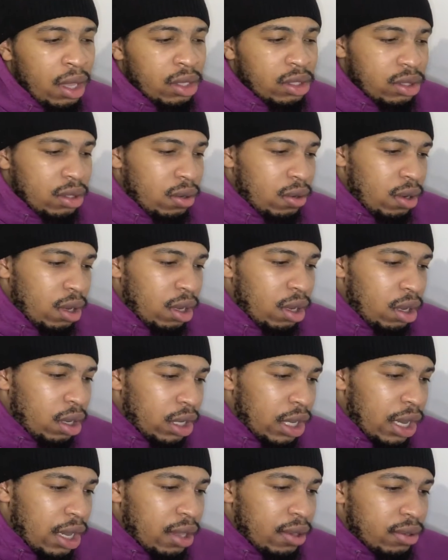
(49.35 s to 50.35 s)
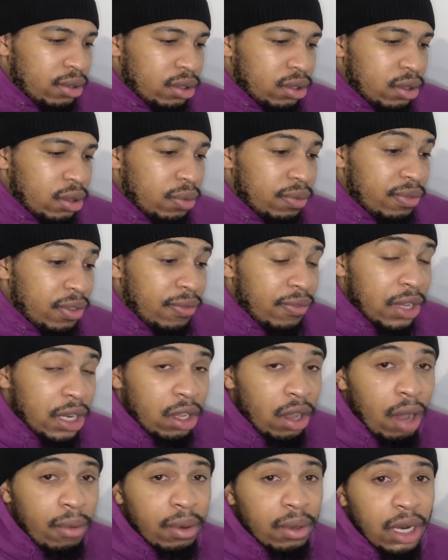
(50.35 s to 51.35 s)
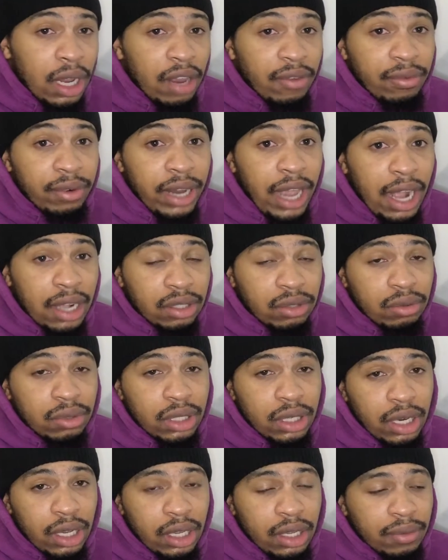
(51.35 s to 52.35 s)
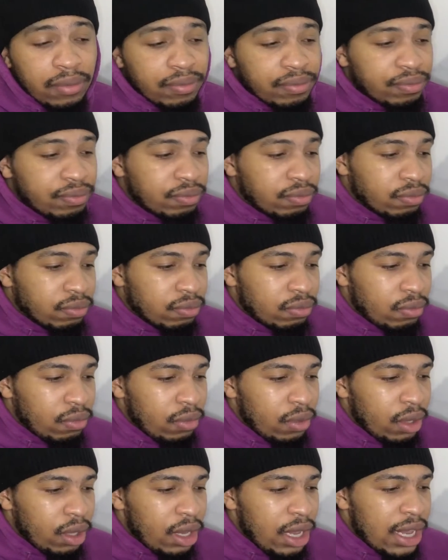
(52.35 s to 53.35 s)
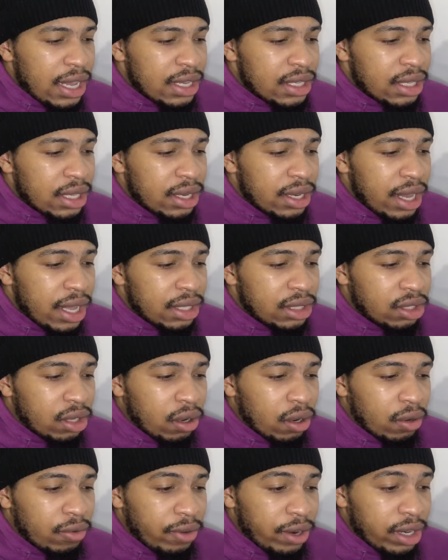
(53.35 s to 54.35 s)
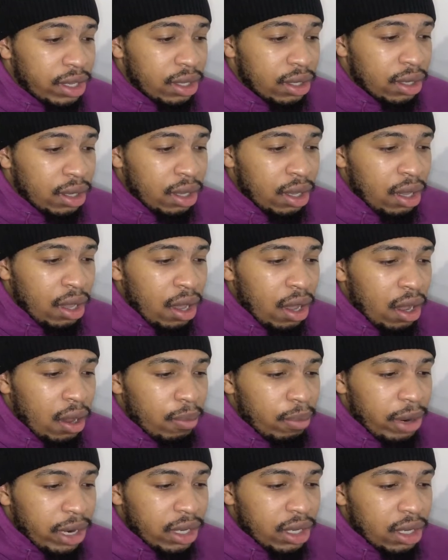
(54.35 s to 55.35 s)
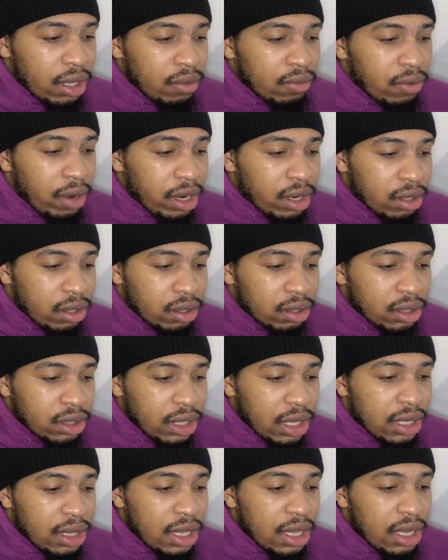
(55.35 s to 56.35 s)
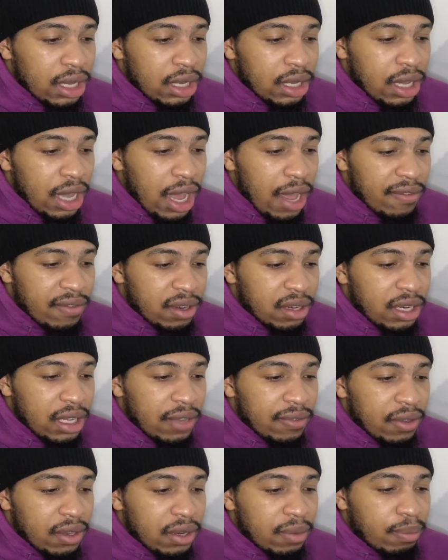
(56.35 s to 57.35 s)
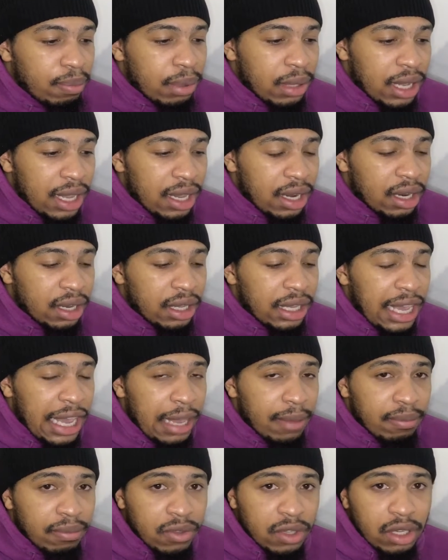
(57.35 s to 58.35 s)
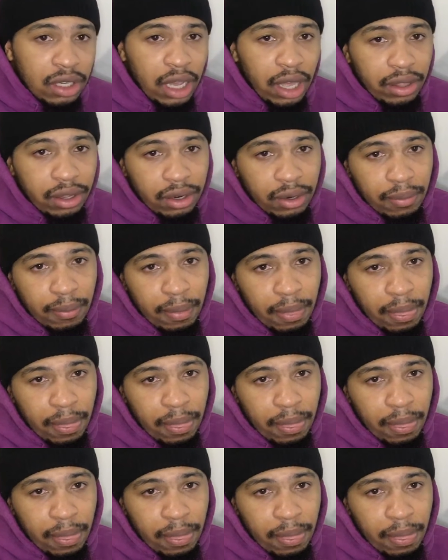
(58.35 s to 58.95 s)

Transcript: So yeah, the video I'm gonna react to today is the Nets are already breaking records, and they haven't even played a game together.